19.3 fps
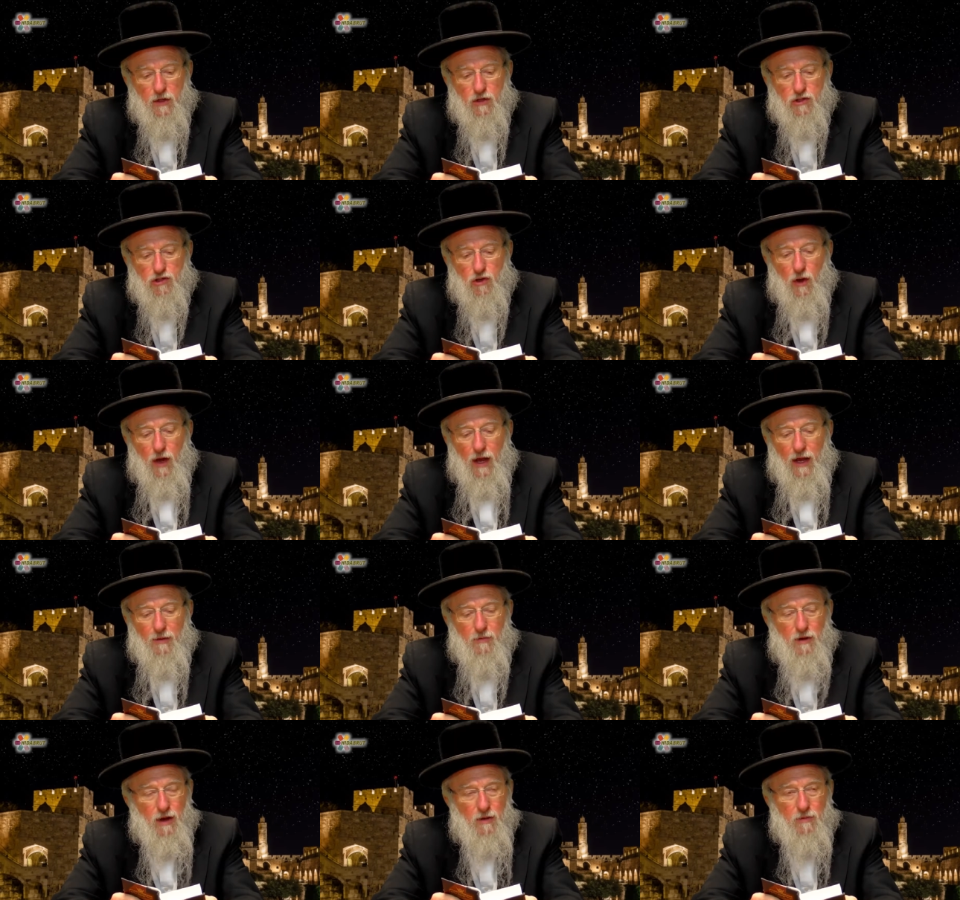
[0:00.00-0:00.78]
So
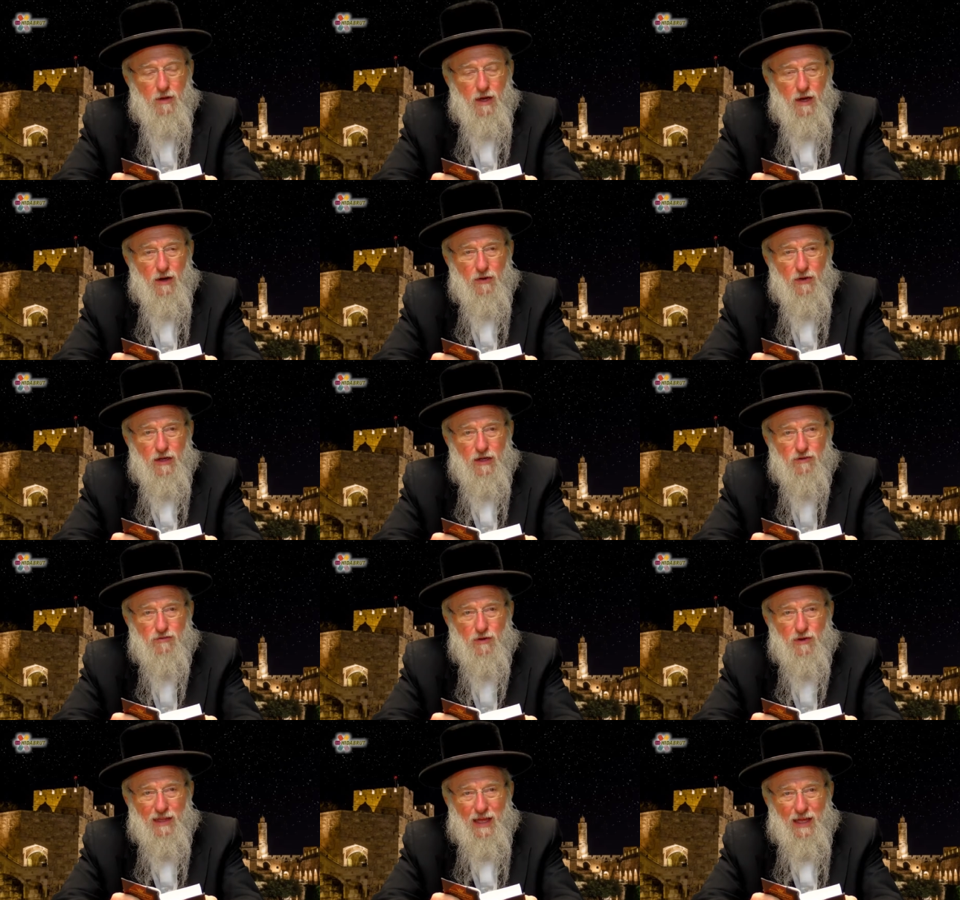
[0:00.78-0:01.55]
Abraham here
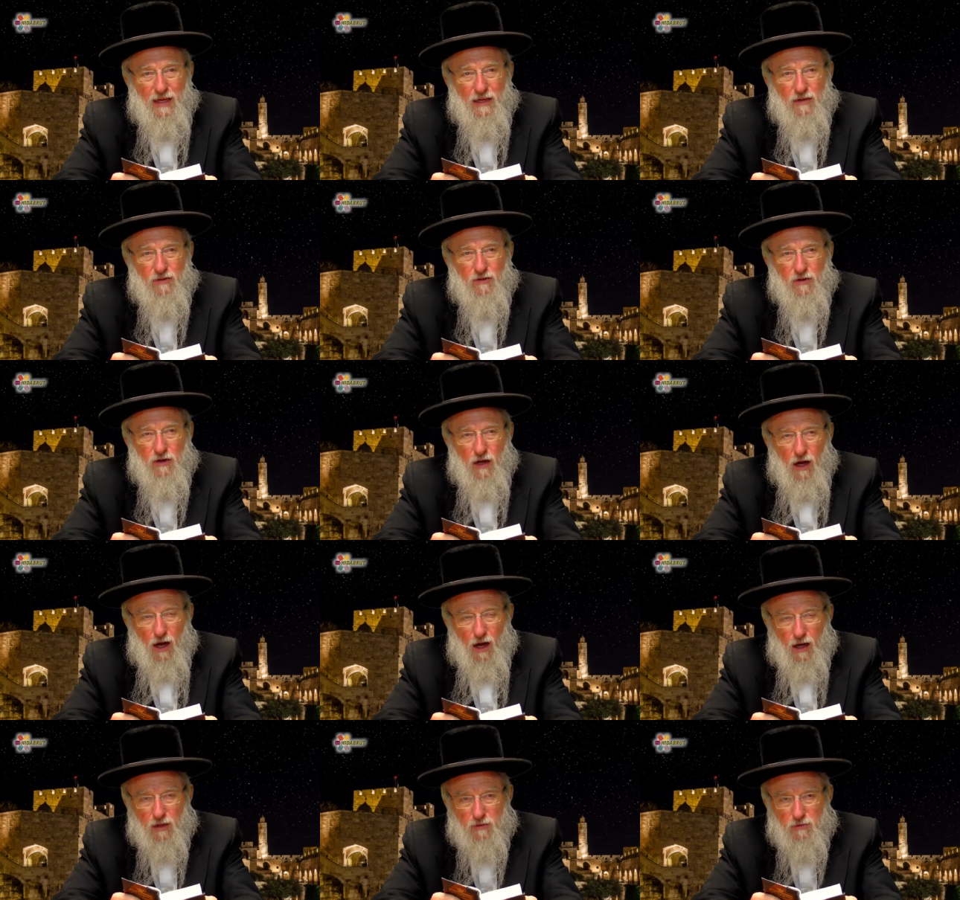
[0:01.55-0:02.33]
is related to
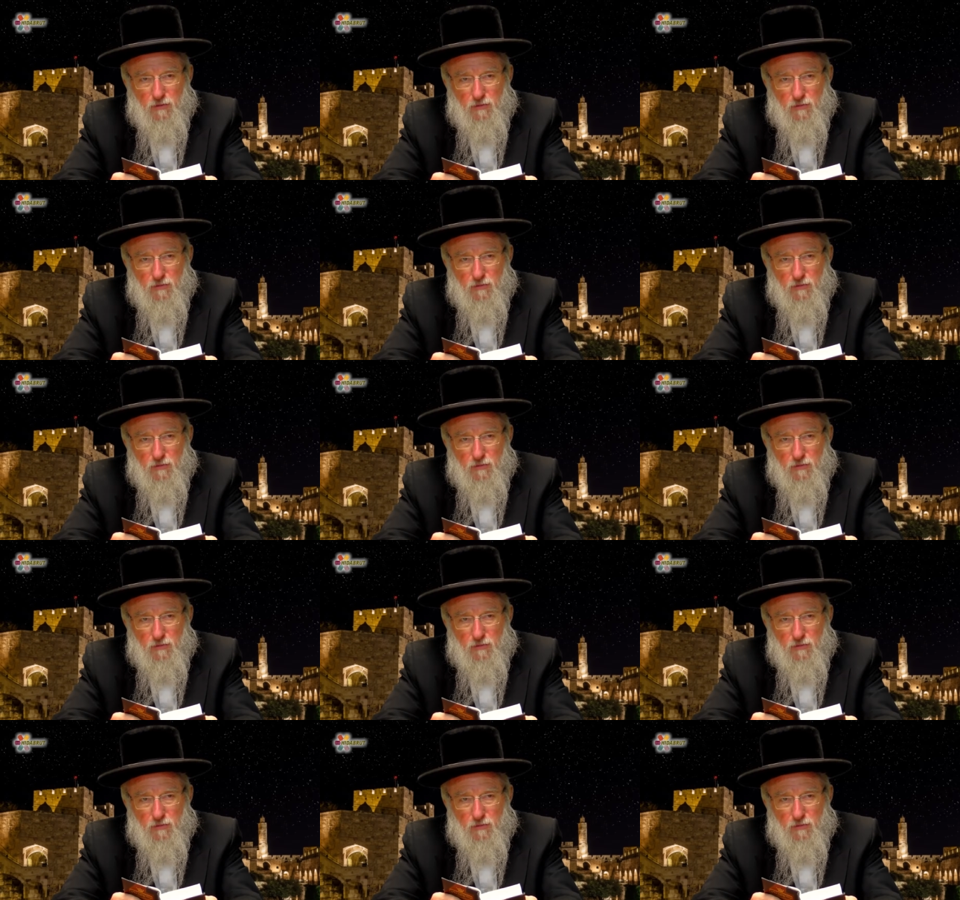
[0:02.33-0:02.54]
God.